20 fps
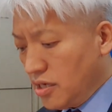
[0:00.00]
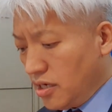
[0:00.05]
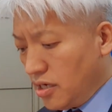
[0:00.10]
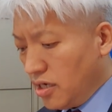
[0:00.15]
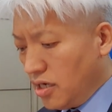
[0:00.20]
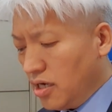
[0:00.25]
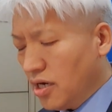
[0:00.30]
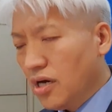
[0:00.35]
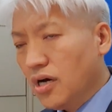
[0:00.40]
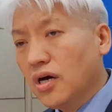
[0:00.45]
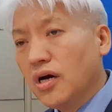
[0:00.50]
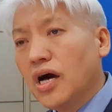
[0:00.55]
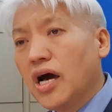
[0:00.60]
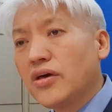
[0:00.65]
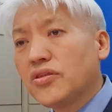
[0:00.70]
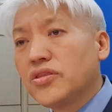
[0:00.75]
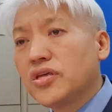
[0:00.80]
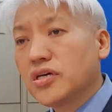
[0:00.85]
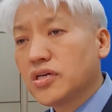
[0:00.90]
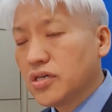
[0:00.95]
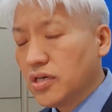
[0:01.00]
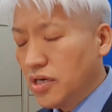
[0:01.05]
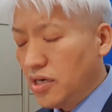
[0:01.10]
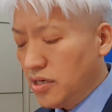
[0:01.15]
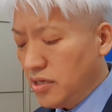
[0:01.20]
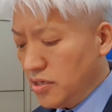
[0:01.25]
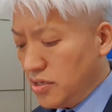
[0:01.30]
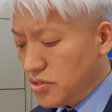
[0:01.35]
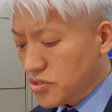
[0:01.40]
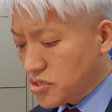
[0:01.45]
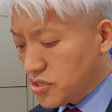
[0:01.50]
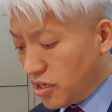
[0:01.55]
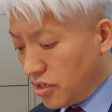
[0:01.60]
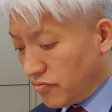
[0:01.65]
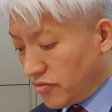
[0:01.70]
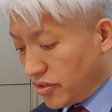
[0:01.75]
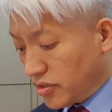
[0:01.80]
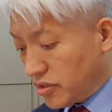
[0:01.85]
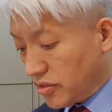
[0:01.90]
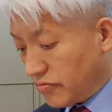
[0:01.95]

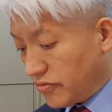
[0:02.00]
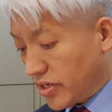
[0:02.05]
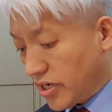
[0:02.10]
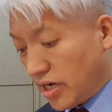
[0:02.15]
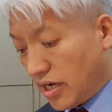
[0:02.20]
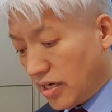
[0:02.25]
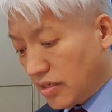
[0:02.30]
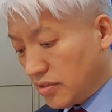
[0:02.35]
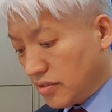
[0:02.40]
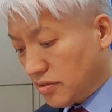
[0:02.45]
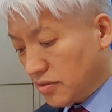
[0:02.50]
servant of God.